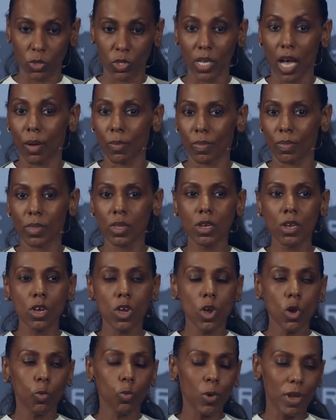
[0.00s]
Some
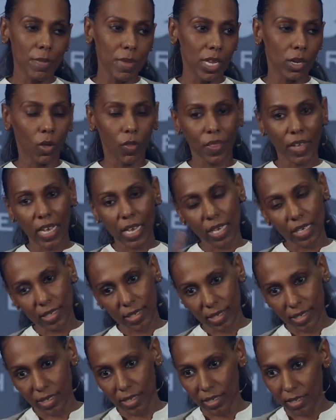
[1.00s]
women on the
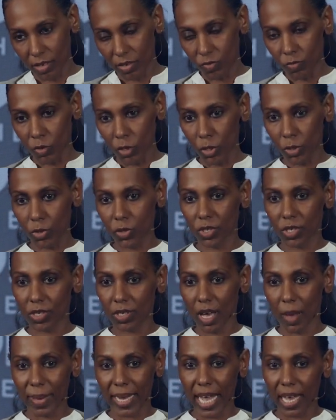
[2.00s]
eastern route
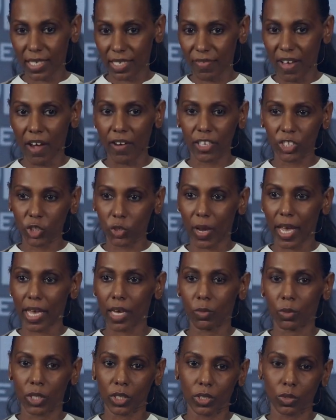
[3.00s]
coming out of
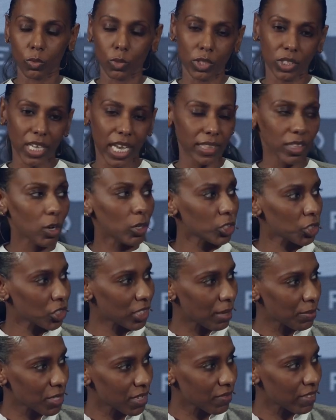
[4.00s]
Eritrea will take the
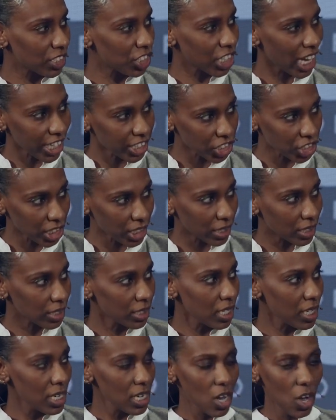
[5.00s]
contraceptive injection.
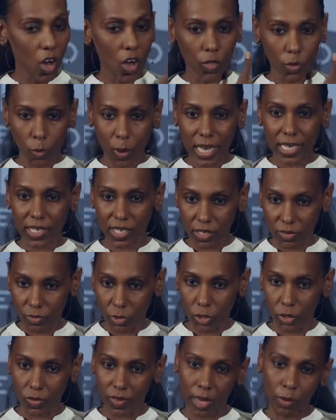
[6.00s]
On the western
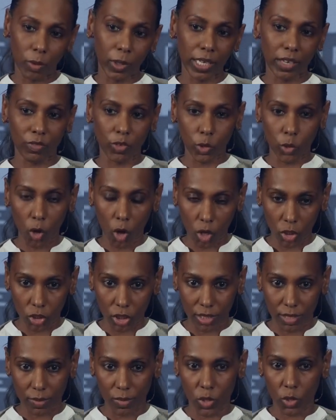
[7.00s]
route, they will give you
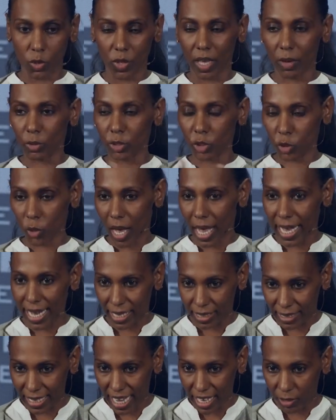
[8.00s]
condoms or they will try
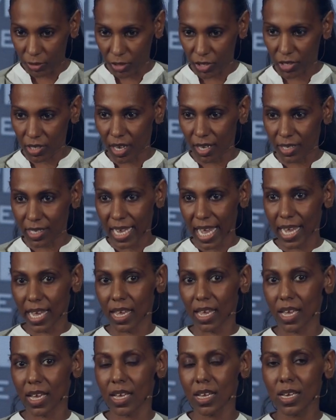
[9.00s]
and get you to start
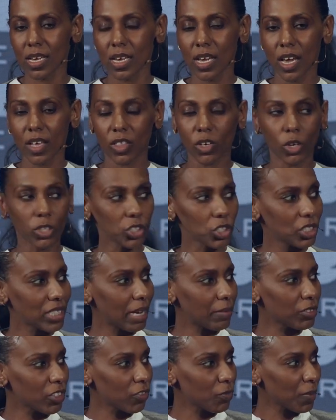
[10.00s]
taking the
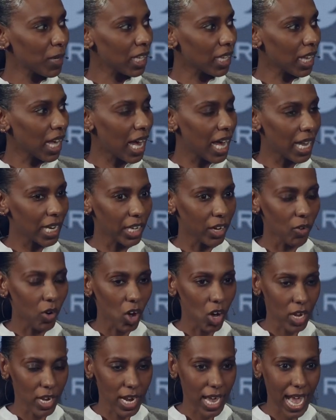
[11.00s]
contraceptive pill earlier
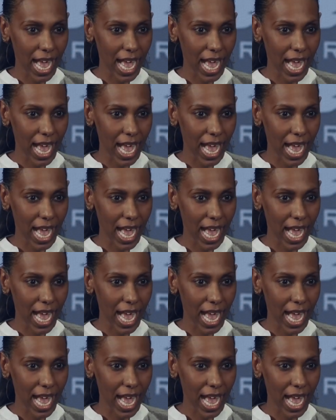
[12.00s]
on.